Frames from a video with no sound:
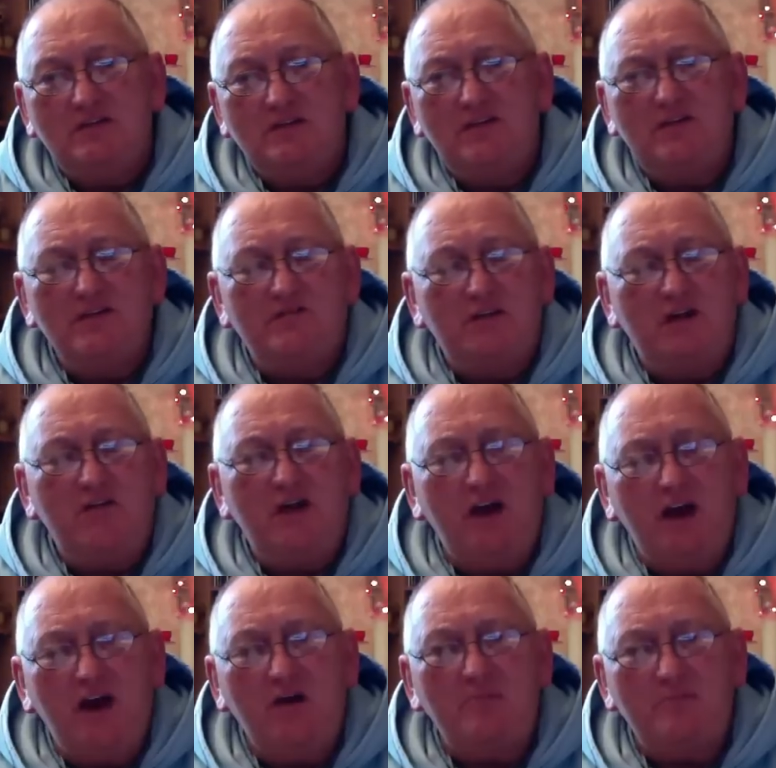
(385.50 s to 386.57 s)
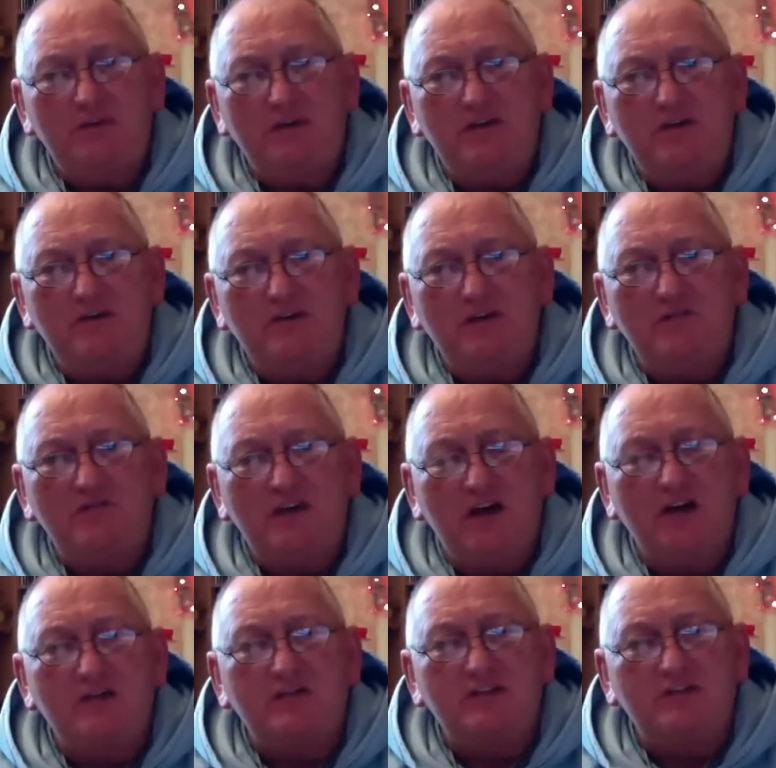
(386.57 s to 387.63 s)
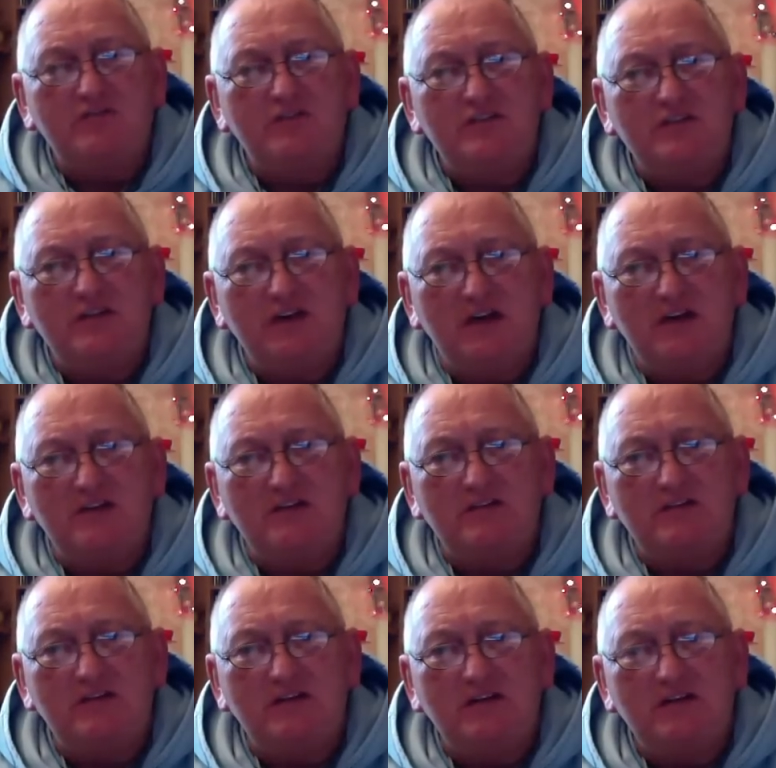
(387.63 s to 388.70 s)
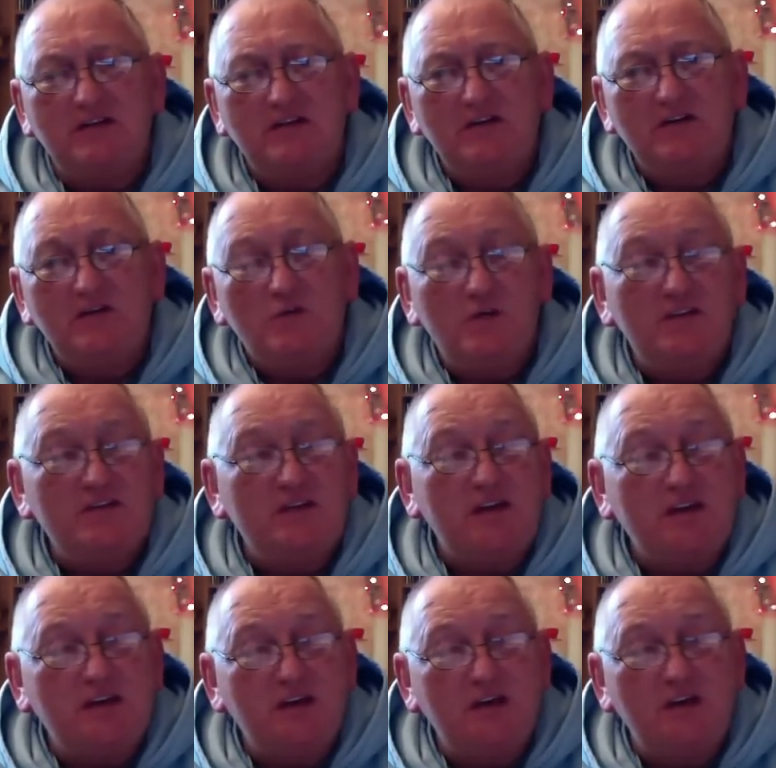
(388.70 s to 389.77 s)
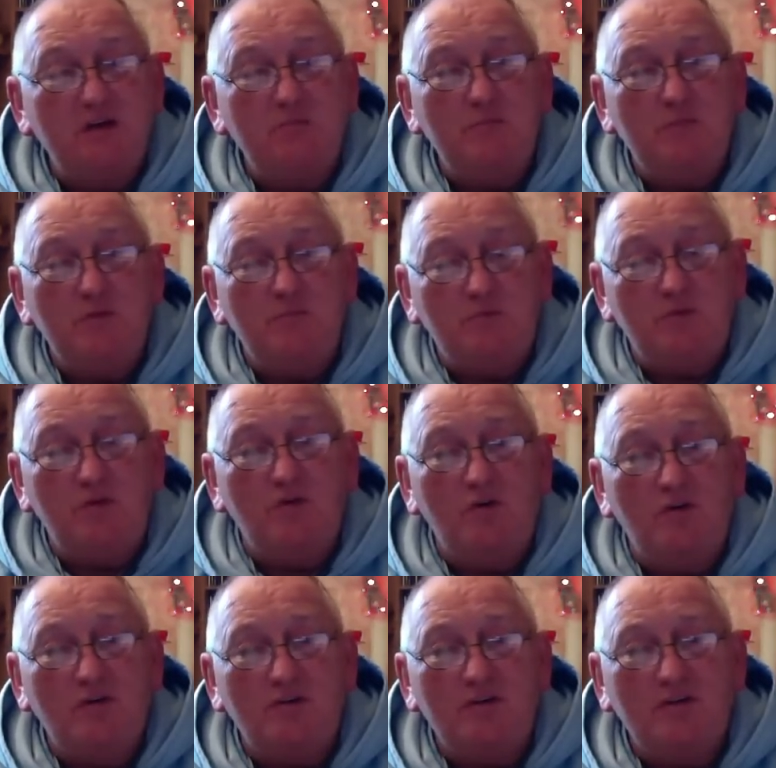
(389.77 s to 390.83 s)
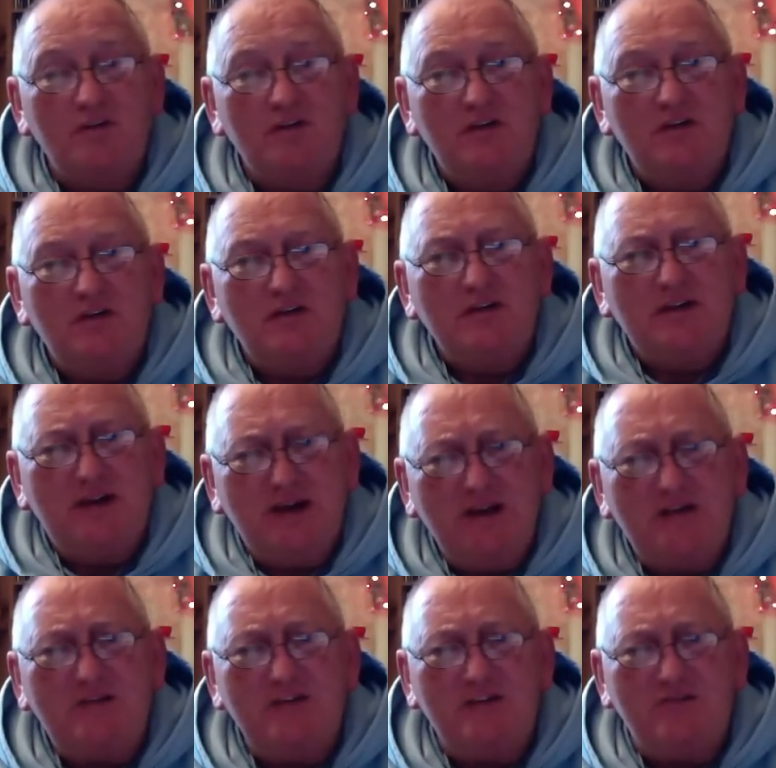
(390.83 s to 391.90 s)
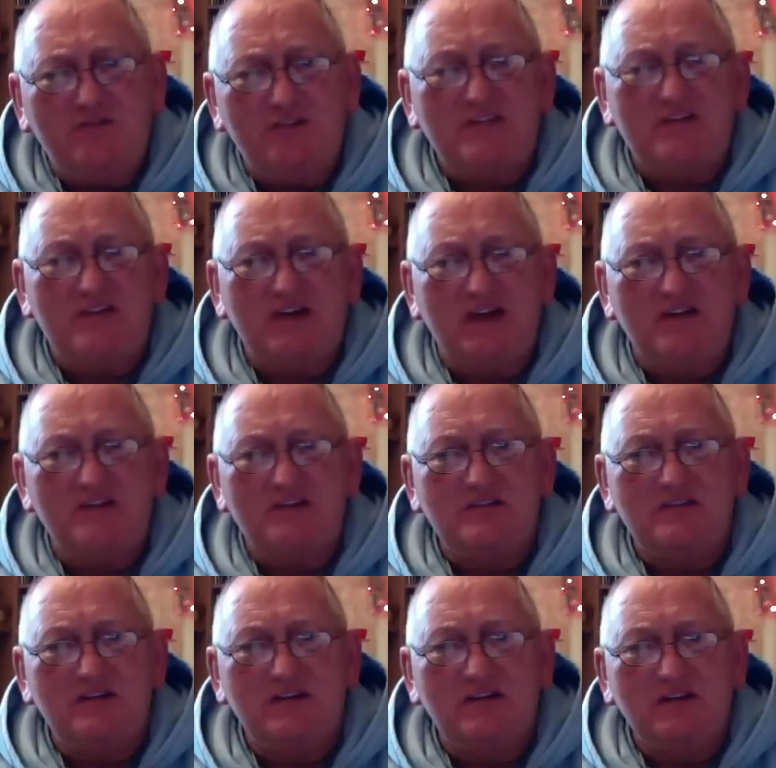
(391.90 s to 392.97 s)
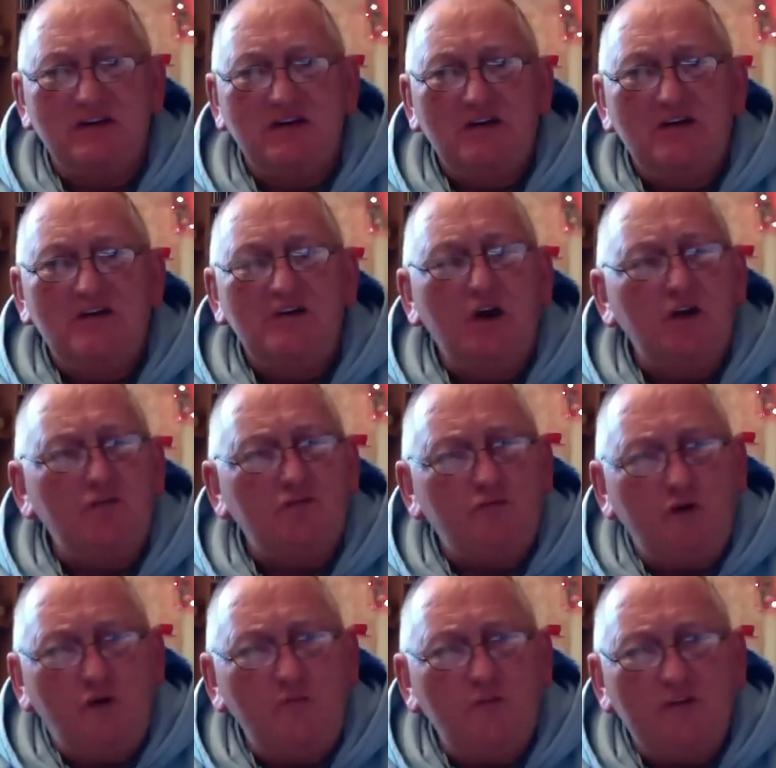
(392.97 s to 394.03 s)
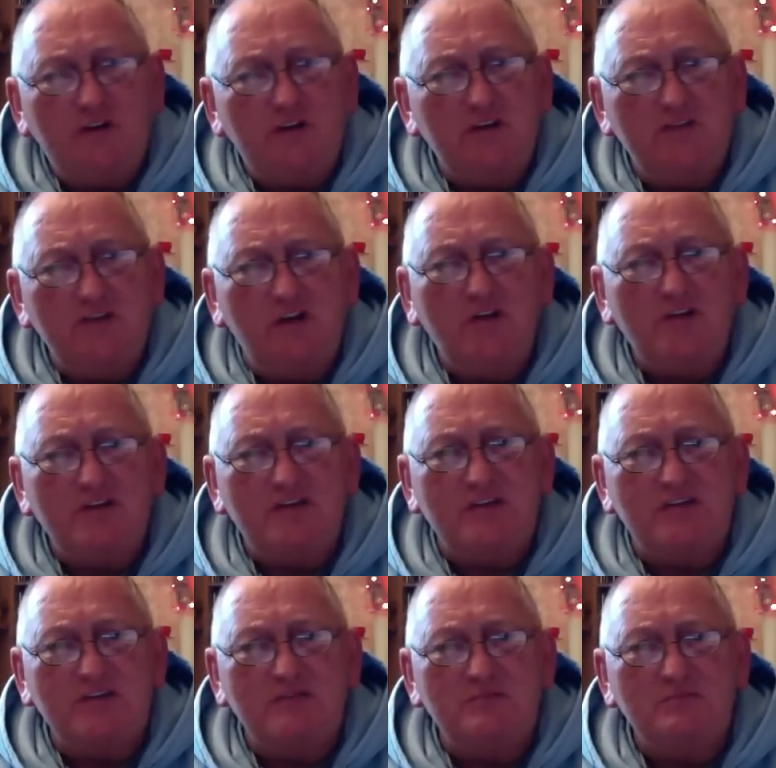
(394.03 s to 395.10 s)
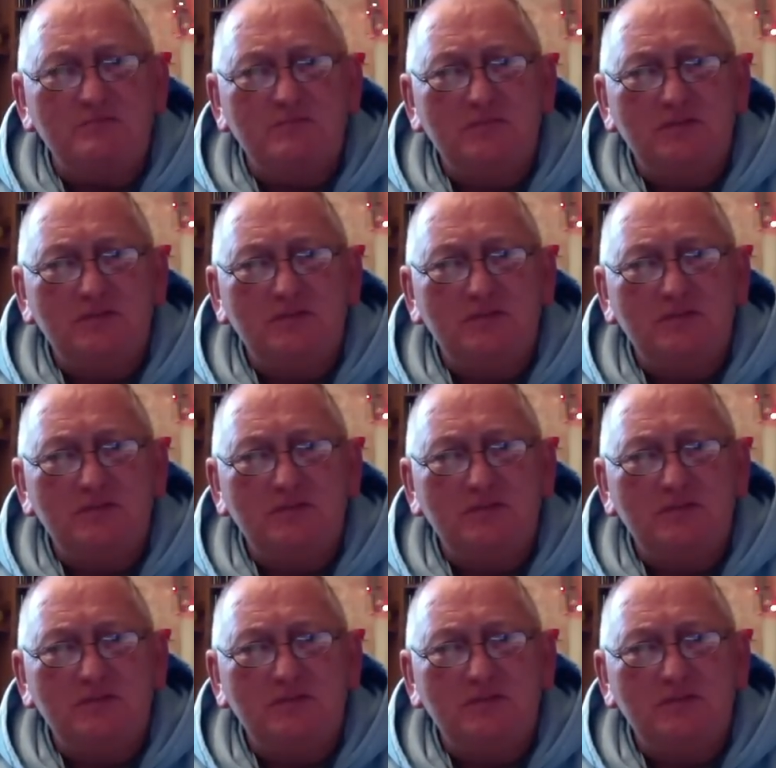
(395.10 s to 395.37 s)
in the very heartbeat of Celtic Christianity, where St. Columba brought Celtic Christianity, not Roman Catholicism,